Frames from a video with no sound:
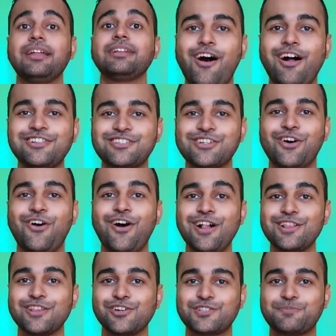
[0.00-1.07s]
Also,
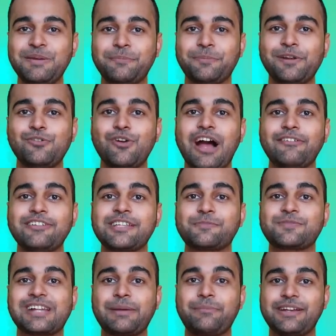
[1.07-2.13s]
all those people who haven't
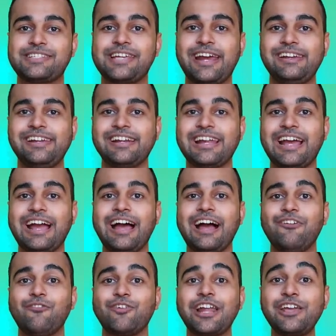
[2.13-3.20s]
subscribed my channel yet,
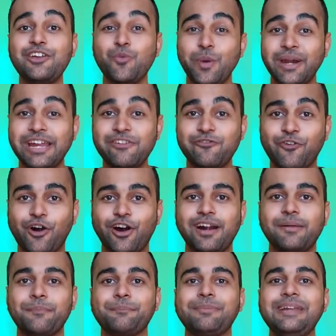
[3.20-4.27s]
what are you waiting
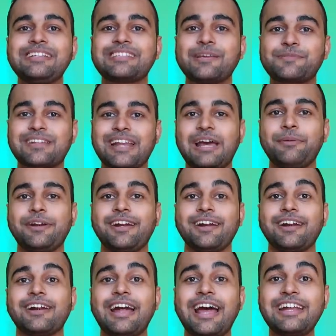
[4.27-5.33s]
for? Please subscribe it
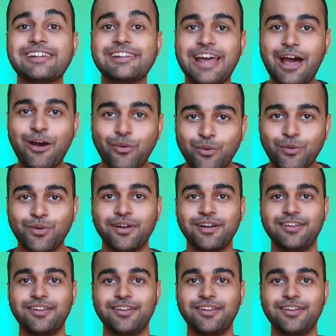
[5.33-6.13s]
right now.